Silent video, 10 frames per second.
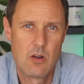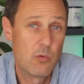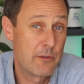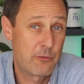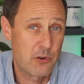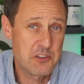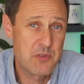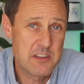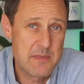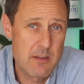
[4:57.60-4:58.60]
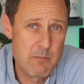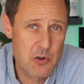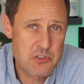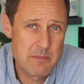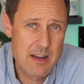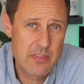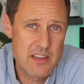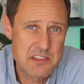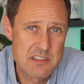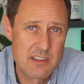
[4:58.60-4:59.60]
What frustrates me the most about
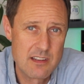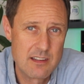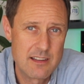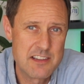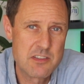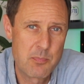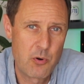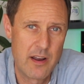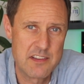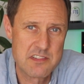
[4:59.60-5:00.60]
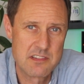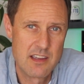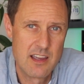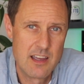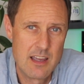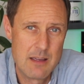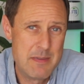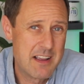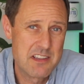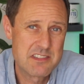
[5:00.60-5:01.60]
this is the price.
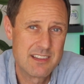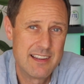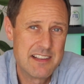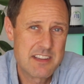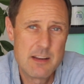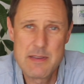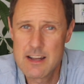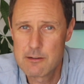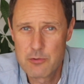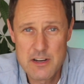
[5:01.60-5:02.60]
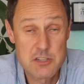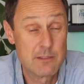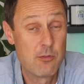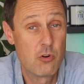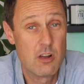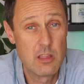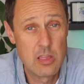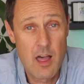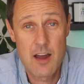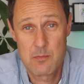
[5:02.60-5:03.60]
because it's going to be out of reach for a
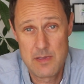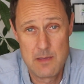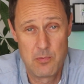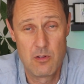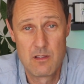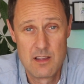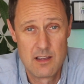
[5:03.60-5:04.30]
lot of people.